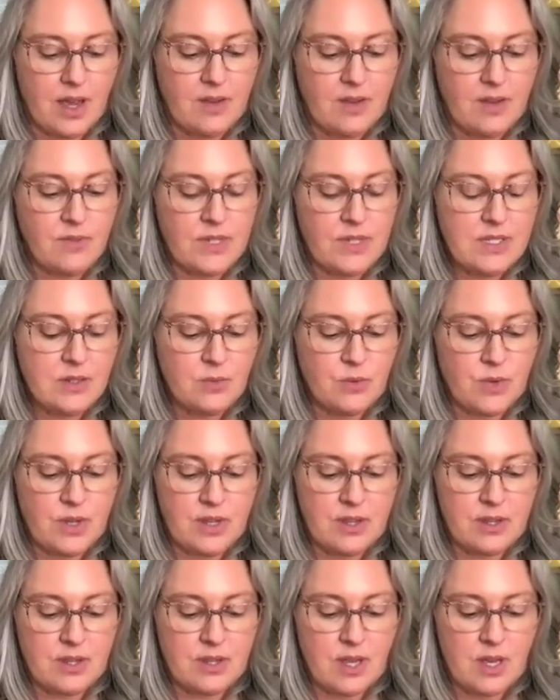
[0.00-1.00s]
I visit
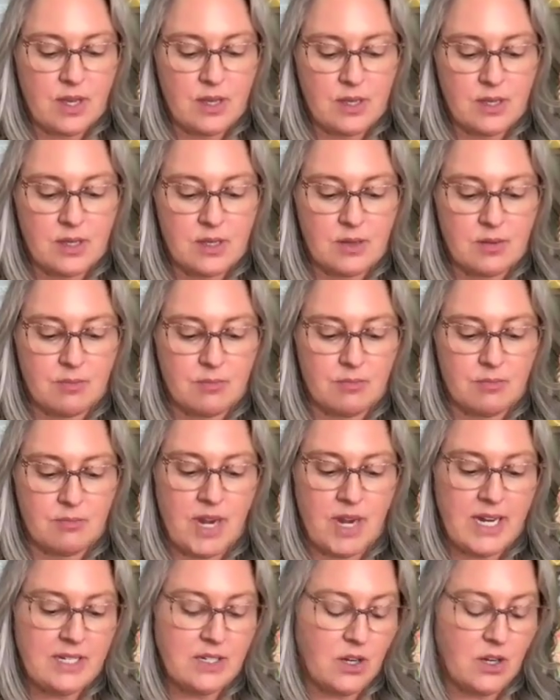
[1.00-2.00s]
with
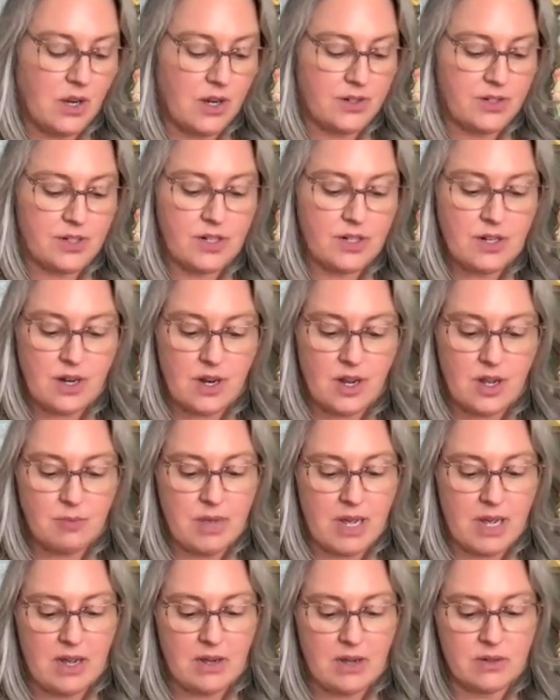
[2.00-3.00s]
my daughter
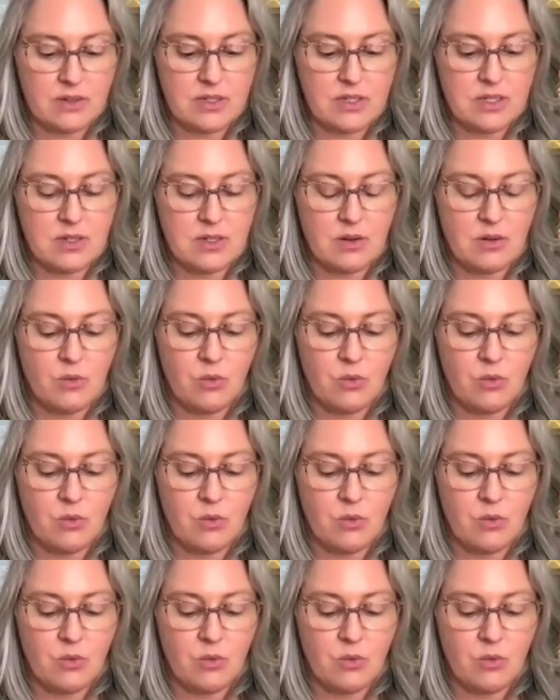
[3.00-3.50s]
about